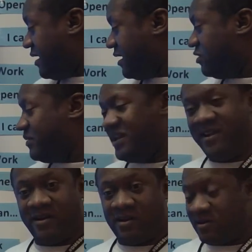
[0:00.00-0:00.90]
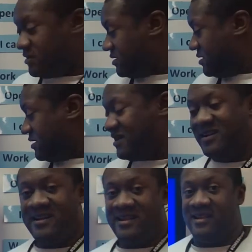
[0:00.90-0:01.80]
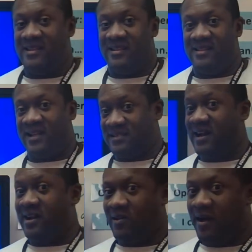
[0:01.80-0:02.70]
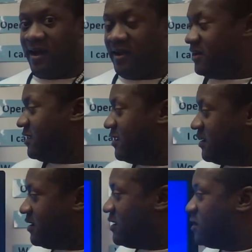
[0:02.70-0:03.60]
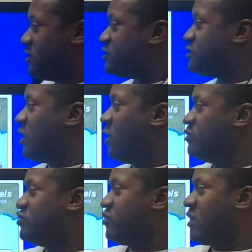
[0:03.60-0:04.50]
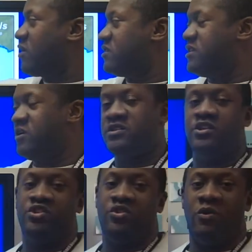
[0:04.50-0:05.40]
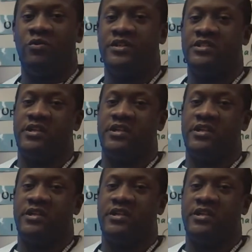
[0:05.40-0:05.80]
and a little bit here. That's not a lot. So drug cartels control this